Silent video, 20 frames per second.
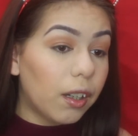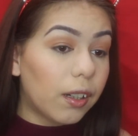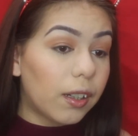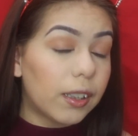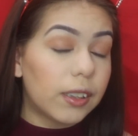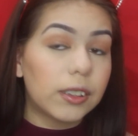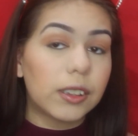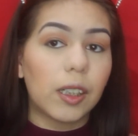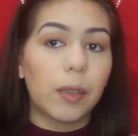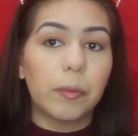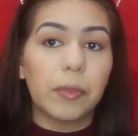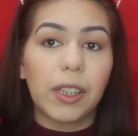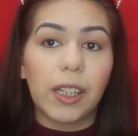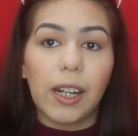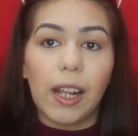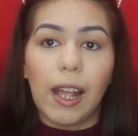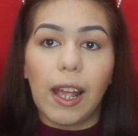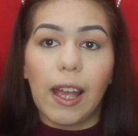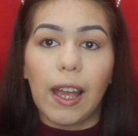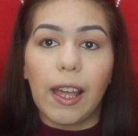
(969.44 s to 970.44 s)
Alright, so I'm
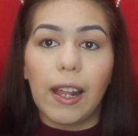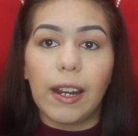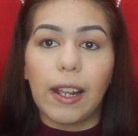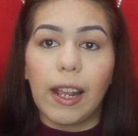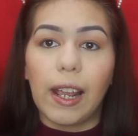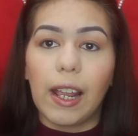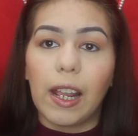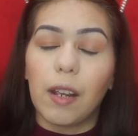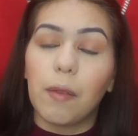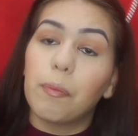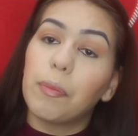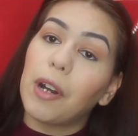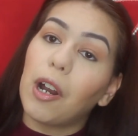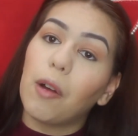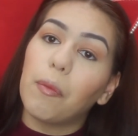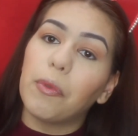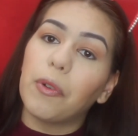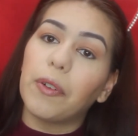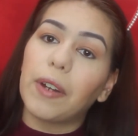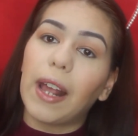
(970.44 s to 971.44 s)
going to add a
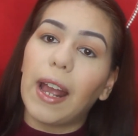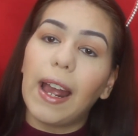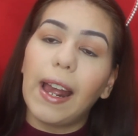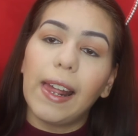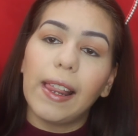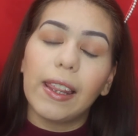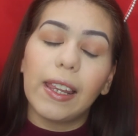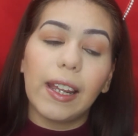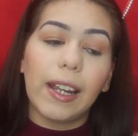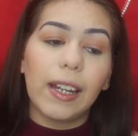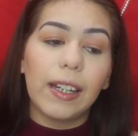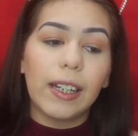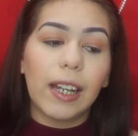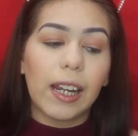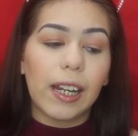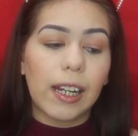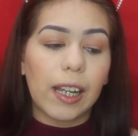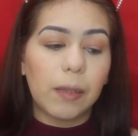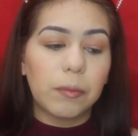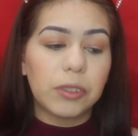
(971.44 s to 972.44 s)
brow bone highlight,
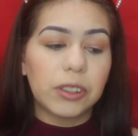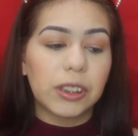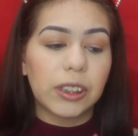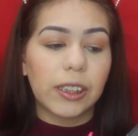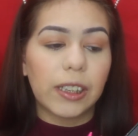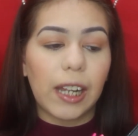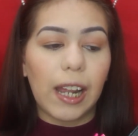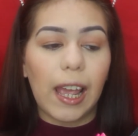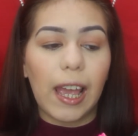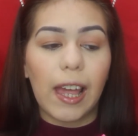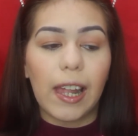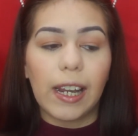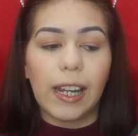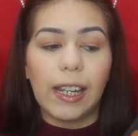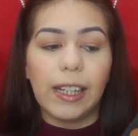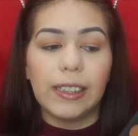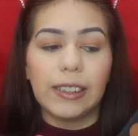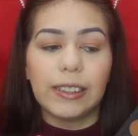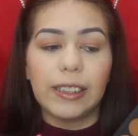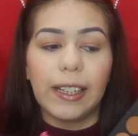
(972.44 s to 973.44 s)
and I'm just going to add
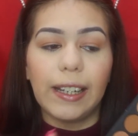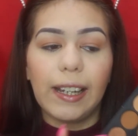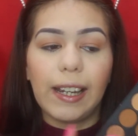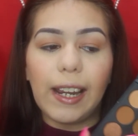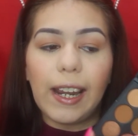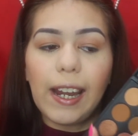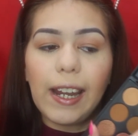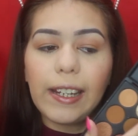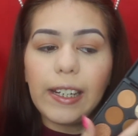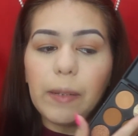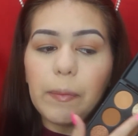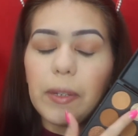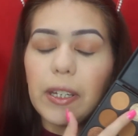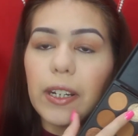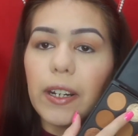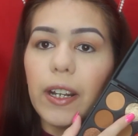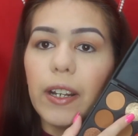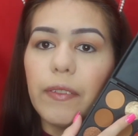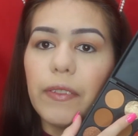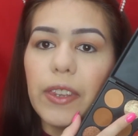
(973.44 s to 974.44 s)
a tiny
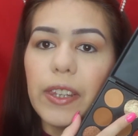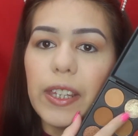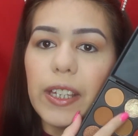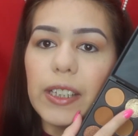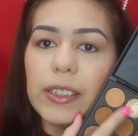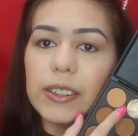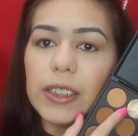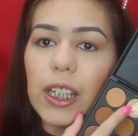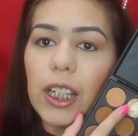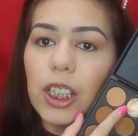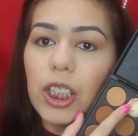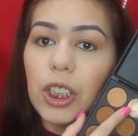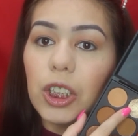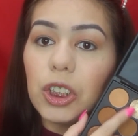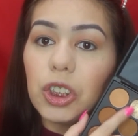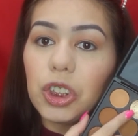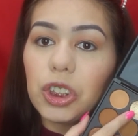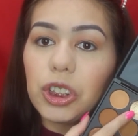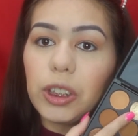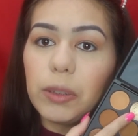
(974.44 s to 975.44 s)
bit of this
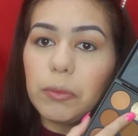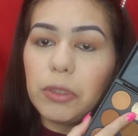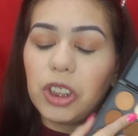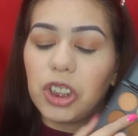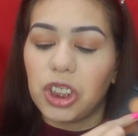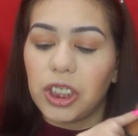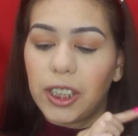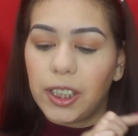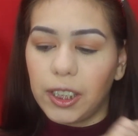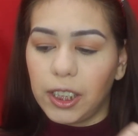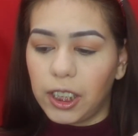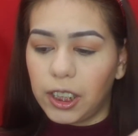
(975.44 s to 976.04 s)
shimmery shade